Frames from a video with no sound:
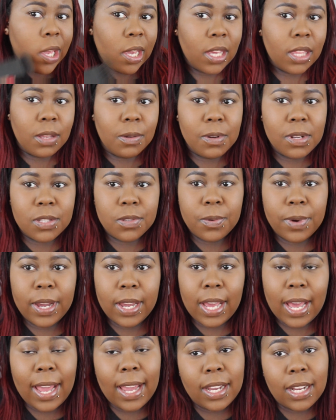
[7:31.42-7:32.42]
And the reason
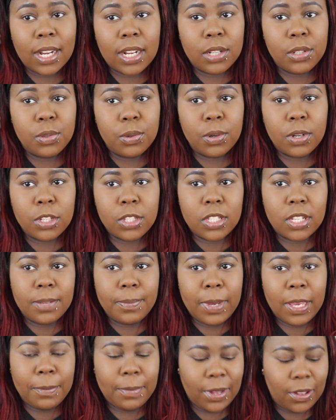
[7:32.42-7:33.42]
why I contour is to
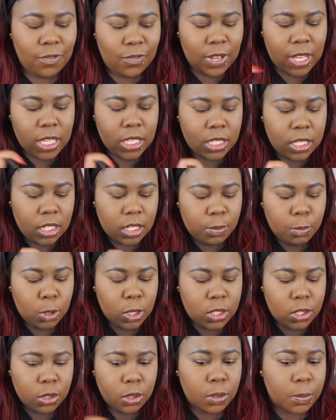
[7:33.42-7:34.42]
make my face look
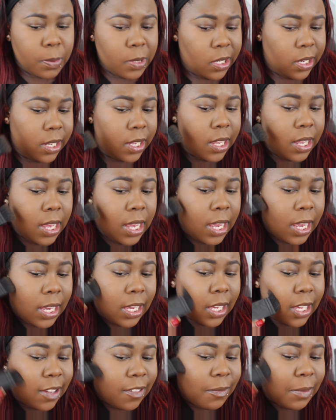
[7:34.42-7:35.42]
more sculpted
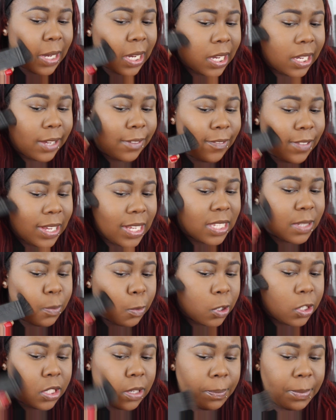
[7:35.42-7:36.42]
and give my face
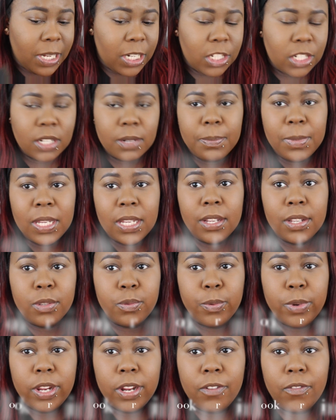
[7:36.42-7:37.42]
more dimension,
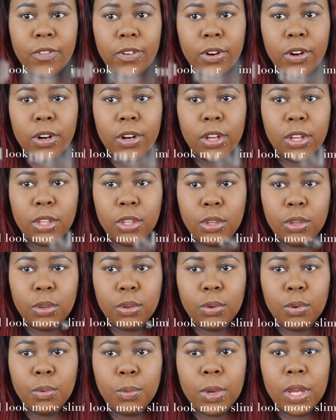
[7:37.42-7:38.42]
because whenever
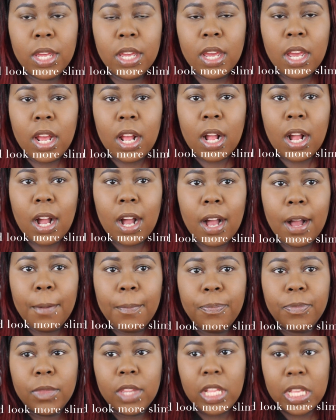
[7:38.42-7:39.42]
you
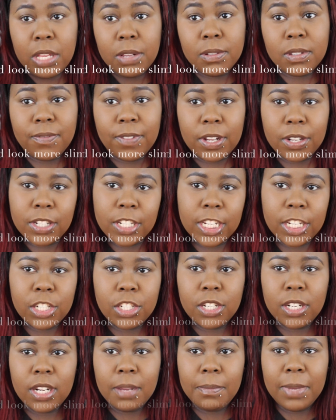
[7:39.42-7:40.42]
use
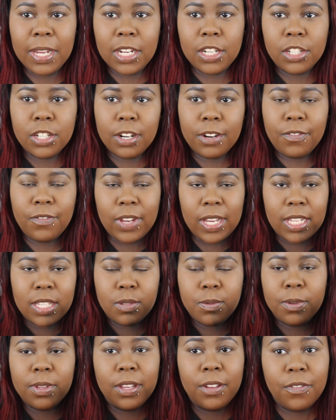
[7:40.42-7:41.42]
foundation, it makes your
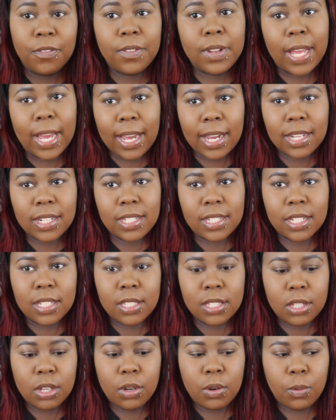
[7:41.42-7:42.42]
face really flat.
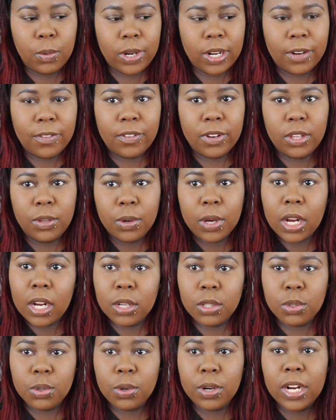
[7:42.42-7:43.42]
So whenever you
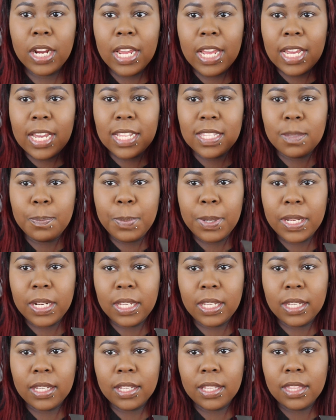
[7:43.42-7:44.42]
contour, it's
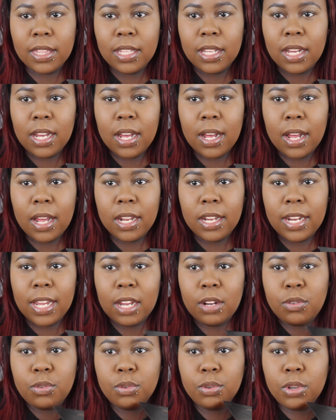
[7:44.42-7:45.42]
putting the
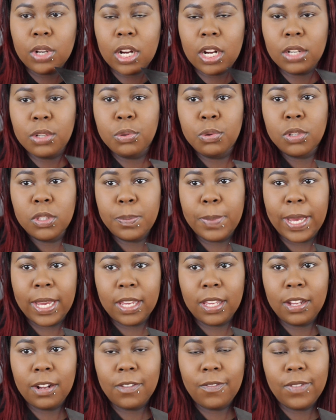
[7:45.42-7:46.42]
natural contours
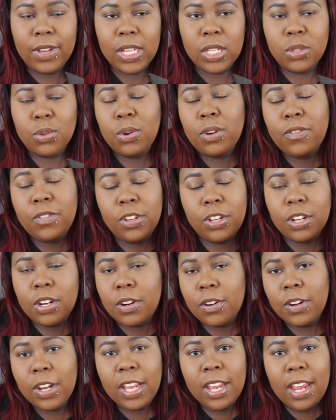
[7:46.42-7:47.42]
back in your face. Or if you
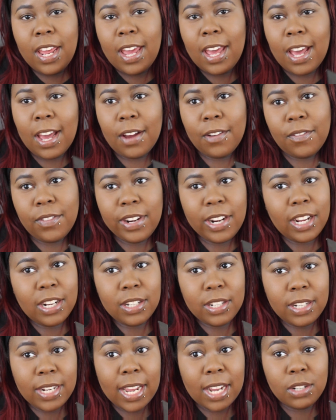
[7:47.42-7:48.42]
don't have
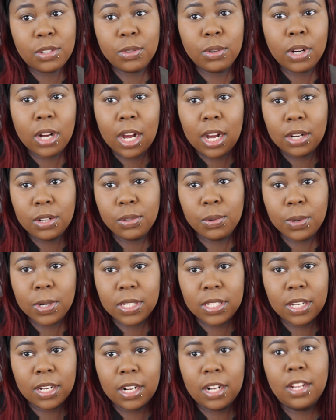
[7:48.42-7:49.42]
natural
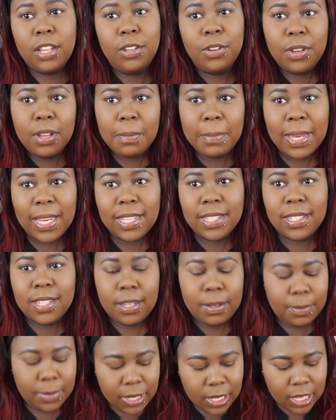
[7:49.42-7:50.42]
contours there, you can make
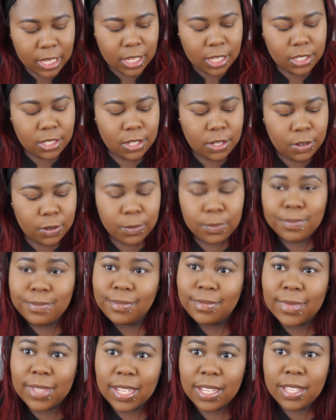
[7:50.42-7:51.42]
some. So
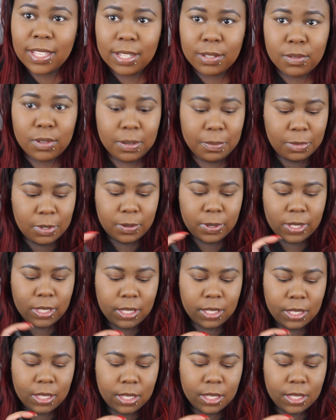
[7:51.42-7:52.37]
that's what I'm doing.